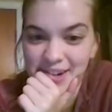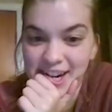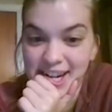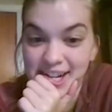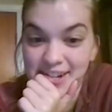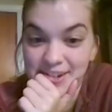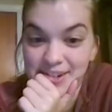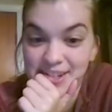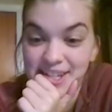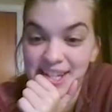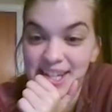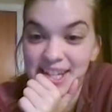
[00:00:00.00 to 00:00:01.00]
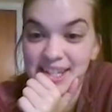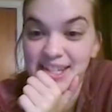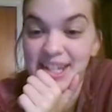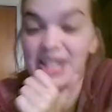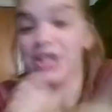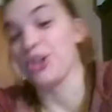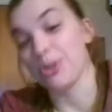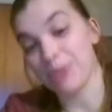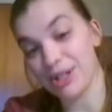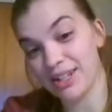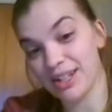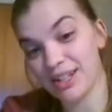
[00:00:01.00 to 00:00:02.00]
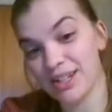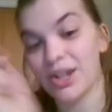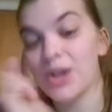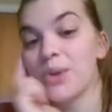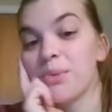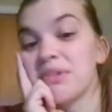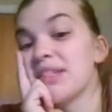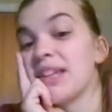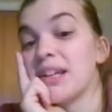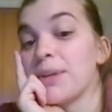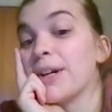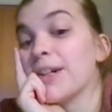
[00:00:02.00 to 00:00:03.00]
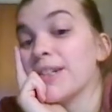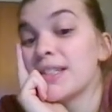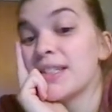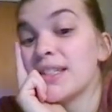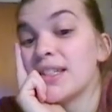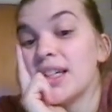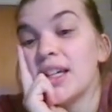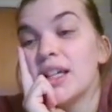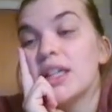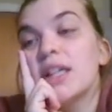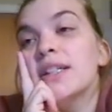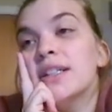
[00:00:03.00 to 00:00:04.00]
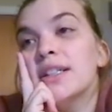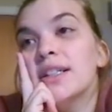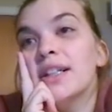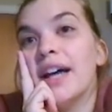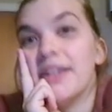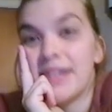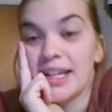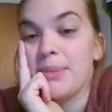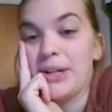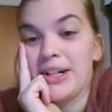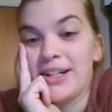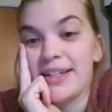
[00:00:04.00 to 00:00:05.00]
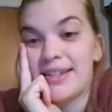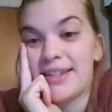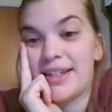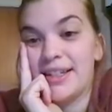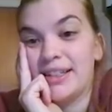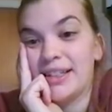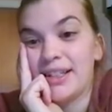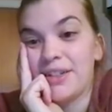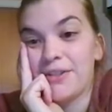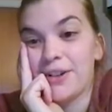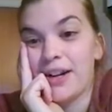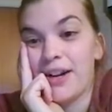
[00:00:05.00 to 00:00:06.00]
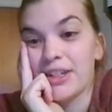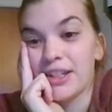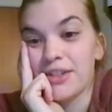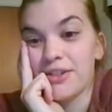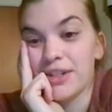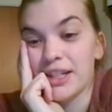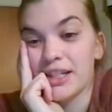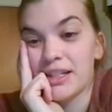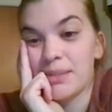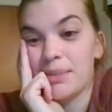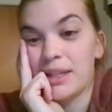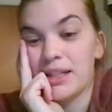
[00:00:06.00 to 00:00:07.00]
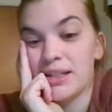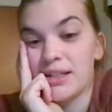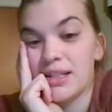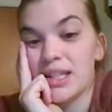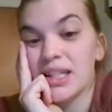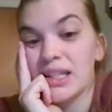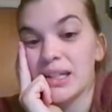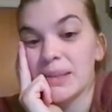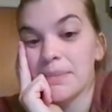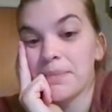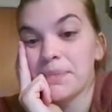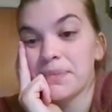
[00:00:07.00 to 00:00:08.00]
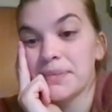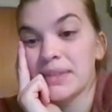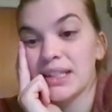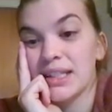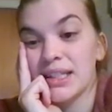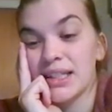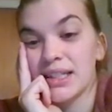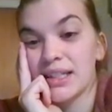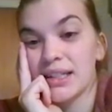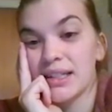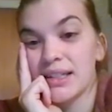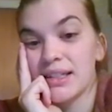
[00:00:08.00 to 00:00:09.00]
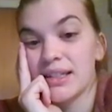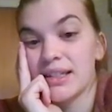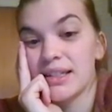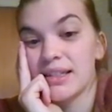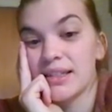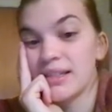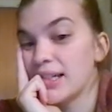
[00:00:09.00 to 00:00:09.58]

right now is a Kenobi lead with Zeta Barris. And Zeta Barris, if you're having a crit dependent team, is